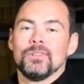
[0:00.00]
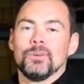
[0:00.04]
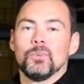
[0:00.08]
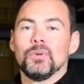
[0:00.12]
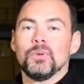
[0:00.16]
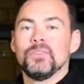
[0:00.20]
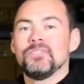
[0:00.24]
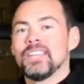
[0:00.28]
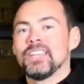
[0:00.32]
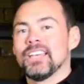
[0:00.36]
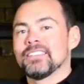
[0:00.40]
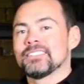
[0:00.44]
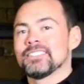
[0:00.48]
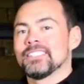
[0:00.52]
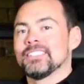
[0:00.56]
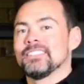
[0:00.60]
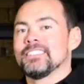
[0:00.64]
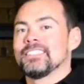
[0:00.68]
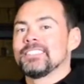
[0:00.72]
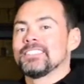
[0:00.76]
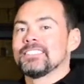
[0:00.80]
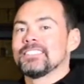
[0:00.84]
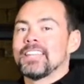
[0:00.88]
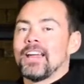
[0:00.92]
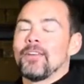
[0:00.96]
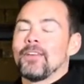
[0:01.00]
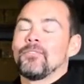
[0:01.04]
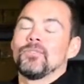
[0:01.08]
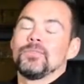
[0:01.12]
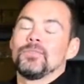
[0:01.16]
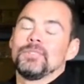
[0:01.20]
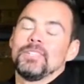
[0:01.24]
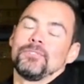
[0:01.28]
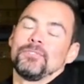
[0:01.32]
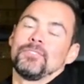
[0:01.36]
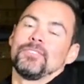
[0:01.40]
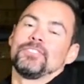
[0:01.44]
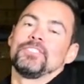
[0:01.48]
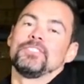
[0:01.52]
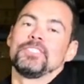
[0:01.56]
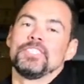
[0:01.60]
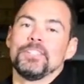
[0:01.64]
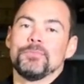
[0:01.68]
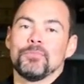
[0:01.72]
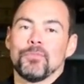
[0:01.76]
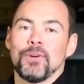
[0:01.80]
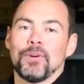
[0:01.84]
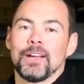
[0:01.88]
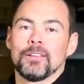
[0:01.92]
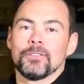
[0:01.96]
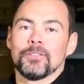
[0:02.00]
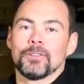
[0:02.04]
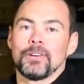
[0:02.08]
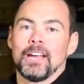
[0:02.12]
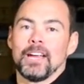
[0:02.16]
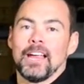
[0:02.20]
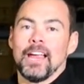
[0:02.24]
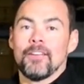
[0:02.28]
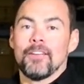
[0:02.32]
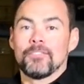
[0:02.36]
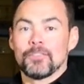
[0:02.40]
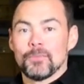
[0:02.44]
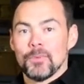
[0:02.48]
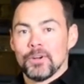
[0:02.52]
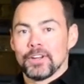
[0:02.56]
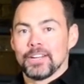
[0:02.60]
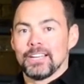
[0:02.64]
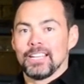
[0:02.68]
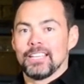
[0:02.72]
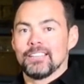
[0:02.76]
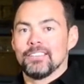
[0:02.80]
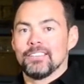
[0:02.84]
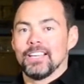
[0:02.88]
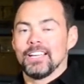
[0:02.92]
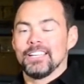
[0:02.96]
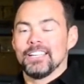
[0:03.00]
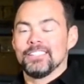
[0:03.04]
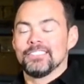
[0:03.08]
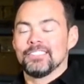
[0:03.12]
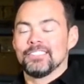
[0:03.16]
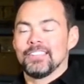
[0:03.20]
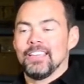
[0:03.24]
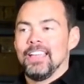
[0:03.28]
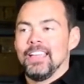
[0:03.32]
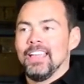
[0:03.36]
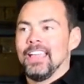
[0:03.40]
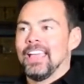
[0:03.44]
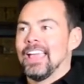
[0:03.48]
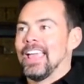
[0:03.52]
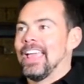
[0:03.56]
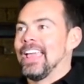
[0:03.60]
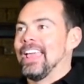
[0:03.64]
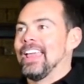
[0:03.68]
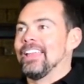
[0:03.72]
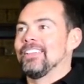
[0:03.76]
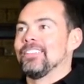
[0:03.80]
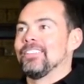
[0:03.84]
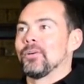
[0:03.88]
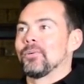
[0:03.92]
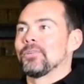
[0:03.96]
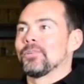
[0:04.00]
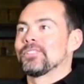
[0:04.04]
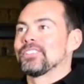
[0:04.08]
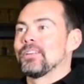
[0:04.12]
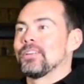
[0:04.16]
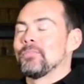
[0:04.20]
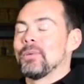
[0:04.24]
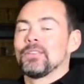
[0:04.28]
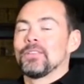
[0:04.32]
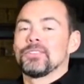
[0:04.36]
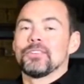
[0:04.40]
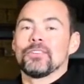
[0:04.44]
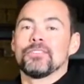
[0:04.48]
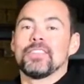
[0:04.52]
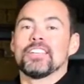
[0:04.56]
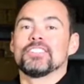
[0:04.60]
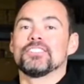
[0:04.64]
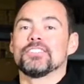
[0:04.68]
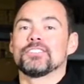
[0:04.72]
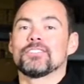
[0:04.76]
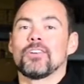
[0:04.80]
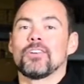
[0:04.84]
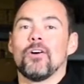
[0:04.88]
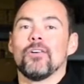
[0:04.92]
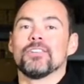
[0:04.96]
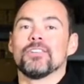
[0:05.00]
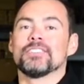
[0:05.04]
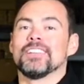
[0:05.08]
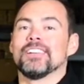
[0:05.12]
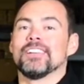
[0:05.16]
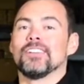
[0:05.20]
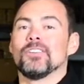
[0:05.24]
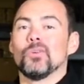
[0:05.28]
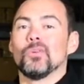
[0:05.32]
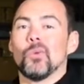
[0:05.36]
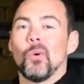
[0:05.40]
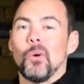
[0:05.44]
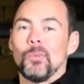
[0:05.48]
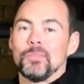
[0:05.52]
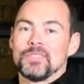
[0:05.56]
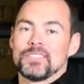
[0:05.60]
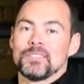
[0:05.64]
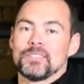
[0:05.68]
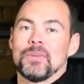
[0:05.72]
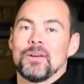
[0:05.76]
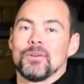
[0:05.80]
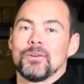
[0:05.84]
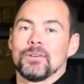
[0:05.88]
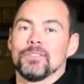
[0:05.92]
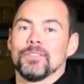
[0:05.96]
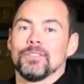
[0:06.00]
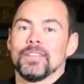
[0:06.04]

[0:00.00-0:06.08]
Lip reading: We've tested several different Jeep Wrangler aftermarket headlights, and there were some out there that just caused an enormous amount of